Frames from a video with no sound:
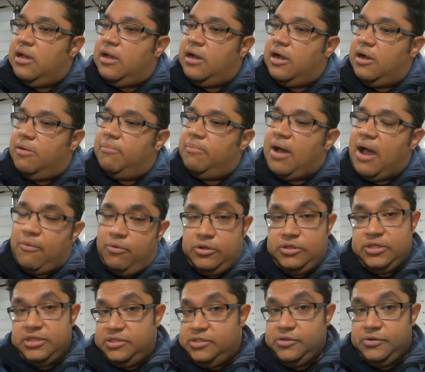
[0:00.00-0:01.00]
I
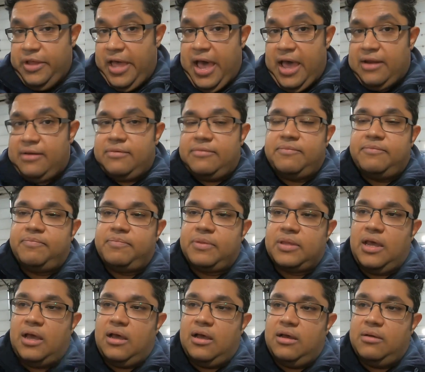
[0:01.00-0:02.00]
would just do that.
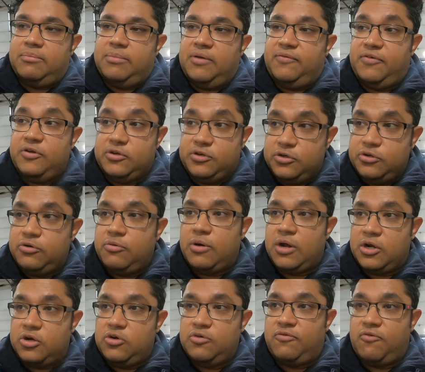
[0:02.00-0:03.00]
If you do
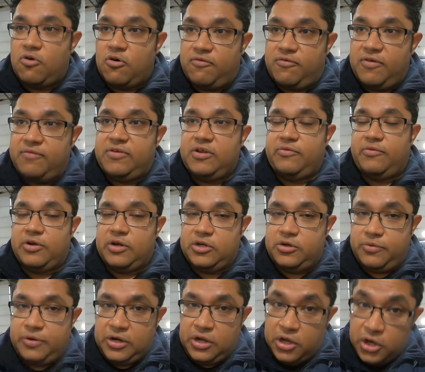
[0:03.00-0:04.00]
want to do 450, you want to
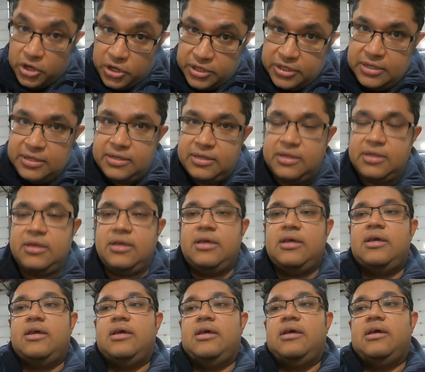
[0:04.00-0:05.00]
do it good,
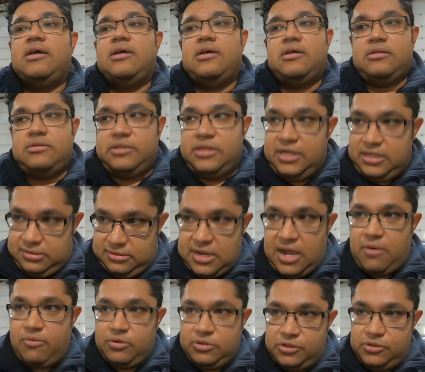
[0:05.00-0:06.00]
then
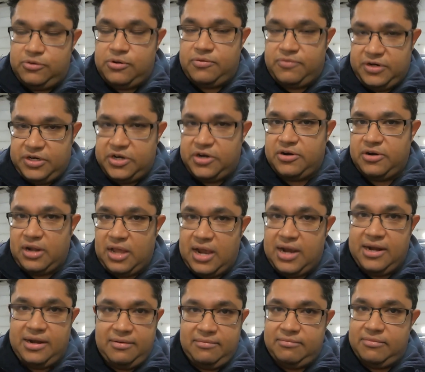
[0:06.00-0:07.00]
I would do a return
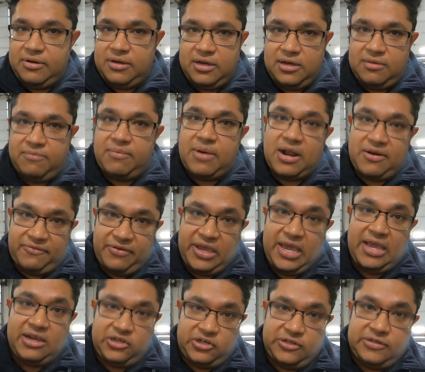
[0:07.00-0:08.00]
line
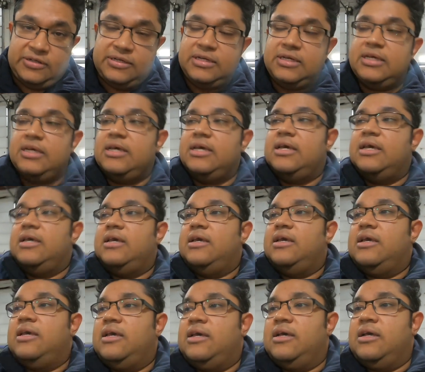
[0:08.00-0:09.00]
modification.
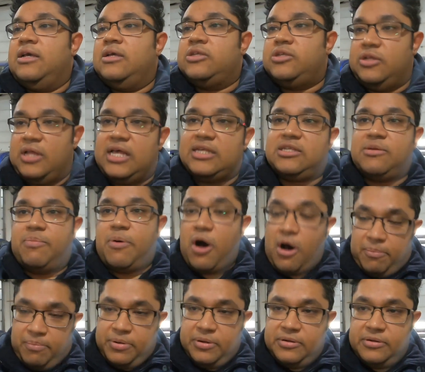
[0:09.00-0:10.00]
So that's the
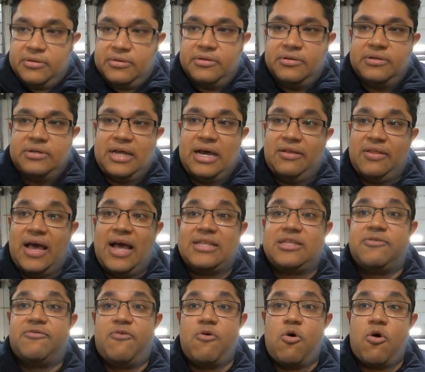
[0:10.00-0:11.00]
pump. Now
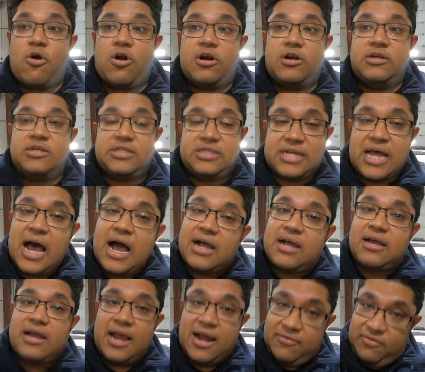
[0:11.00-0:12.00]
that's for
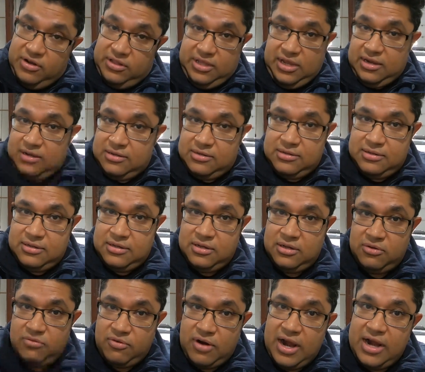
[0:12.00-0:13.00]
stock everything,
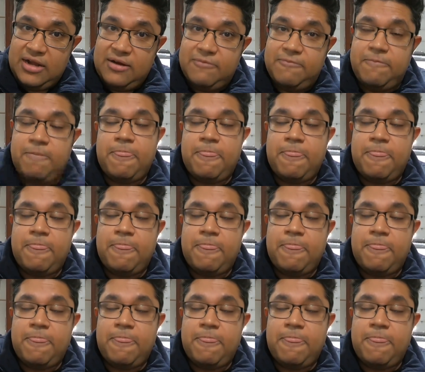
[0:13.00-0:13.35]
right?